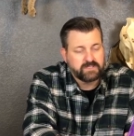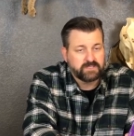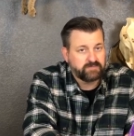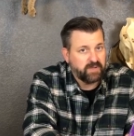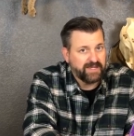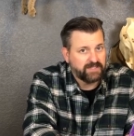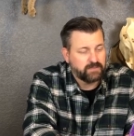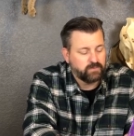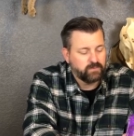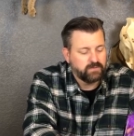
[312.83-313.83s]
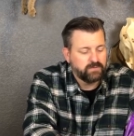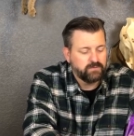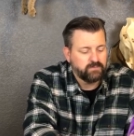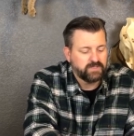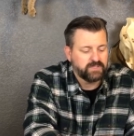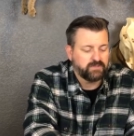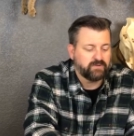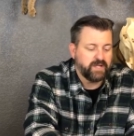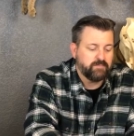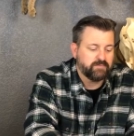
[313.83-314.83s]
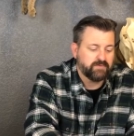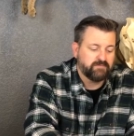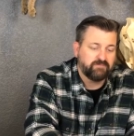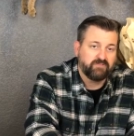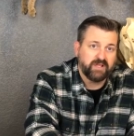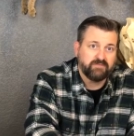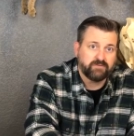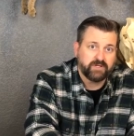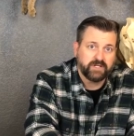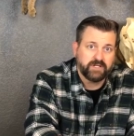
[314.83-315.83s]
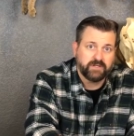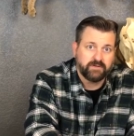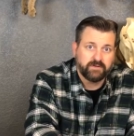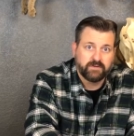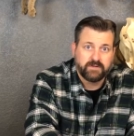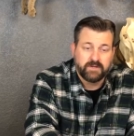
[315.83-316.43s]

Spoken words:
spike the corn with the grape flavoring here,